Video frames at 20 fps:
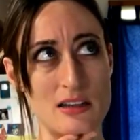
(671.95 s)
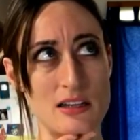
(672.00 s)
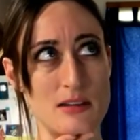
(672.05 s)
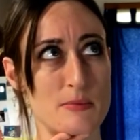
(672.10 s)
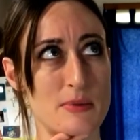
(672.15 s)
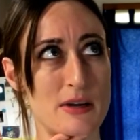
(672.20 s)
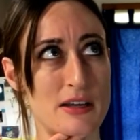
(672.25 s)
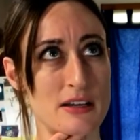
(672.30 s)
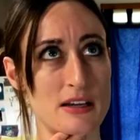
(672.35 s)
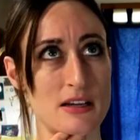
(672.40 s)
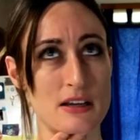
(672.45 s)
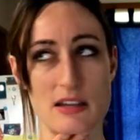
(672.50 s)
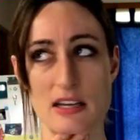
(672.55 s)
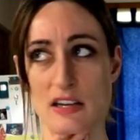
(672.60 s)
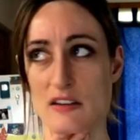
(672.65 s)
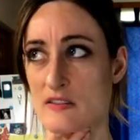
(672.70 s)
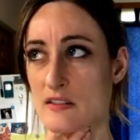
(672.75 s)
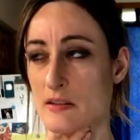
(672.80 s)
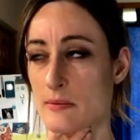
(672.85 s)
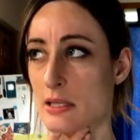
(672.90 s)
You're probably gonna
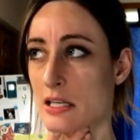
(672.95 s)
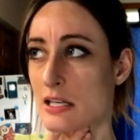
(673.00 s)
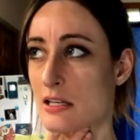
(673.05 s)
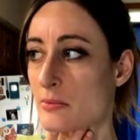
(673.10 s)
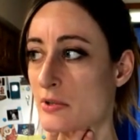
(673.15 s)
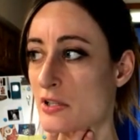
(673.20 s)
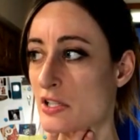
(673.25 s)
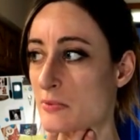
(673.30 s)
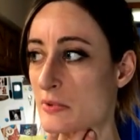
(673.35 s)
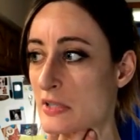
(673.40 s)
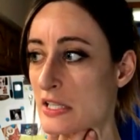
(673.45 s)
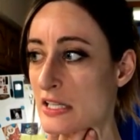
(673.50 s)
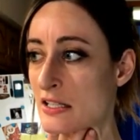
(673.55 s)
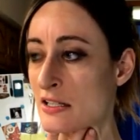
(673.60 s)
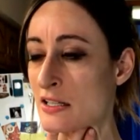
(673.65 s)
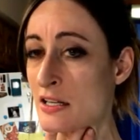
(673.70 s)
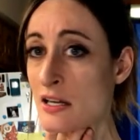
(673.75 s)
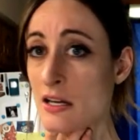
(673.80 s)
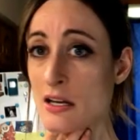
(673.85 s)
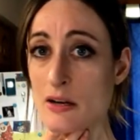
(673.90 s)
think of something
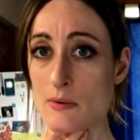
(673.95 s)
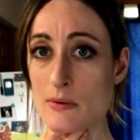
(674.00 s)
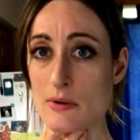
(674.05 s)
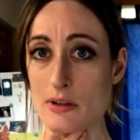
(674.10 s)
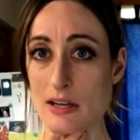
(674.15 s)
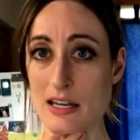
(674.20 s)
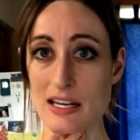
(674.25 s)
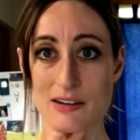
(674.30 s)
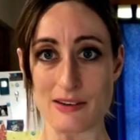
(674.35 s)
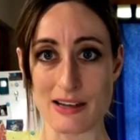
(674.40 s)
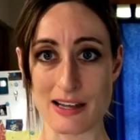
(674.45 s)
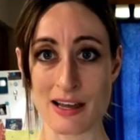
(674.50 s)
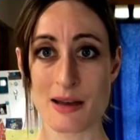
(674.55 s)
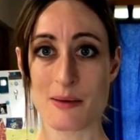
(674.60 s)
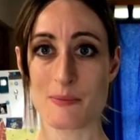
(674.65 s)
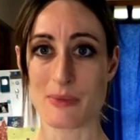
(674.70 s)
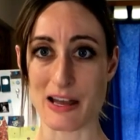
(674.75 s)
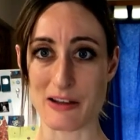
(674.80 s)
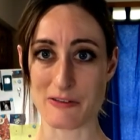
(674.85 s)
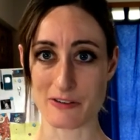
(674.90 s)
inappropriate. Well, anyway,
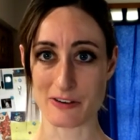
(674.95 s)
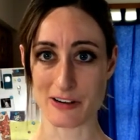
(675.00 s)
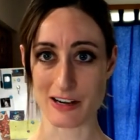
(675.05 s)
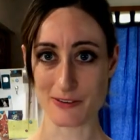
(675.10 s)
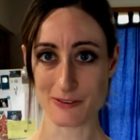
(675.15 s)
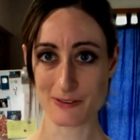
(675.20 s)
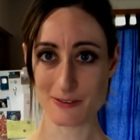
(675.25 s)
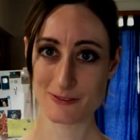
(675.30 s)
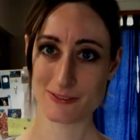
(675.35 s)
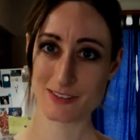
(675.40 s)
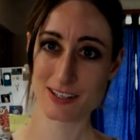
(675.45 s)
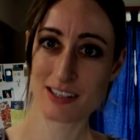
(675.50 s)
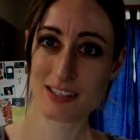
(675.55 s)
bye for now.